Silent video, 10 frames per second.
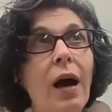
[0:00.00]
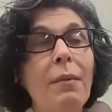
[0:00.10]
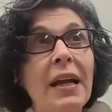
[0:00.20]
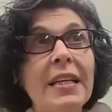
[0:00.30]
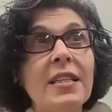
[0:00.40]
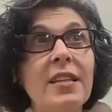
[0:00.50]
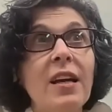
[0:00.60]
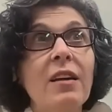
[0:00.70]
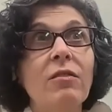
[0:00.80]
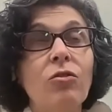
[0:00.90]
Yeah, I mean, I can
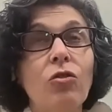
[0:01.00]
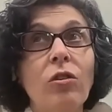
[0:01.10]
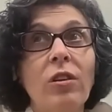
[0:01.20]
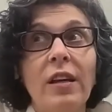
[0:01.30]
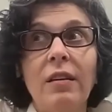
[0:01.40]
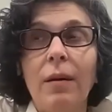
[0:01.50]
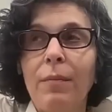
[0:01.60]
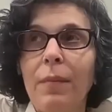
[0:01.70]
say certainly,